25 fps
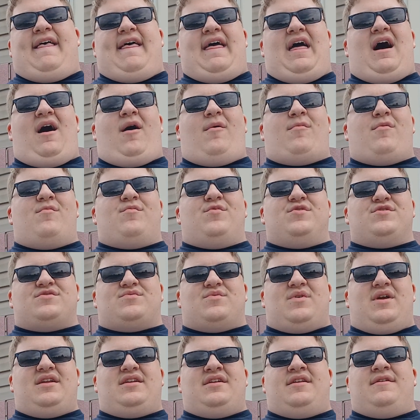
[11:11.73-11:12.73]
album was
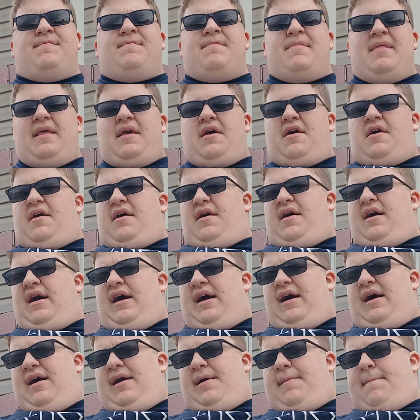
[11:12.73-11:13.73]
written.
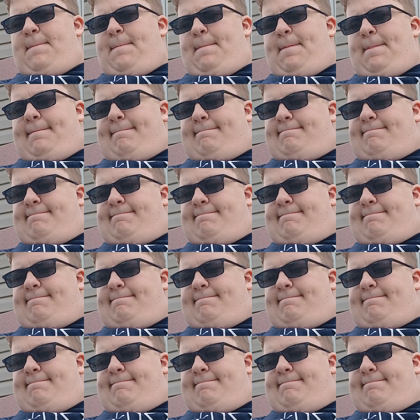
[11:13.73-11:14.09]
And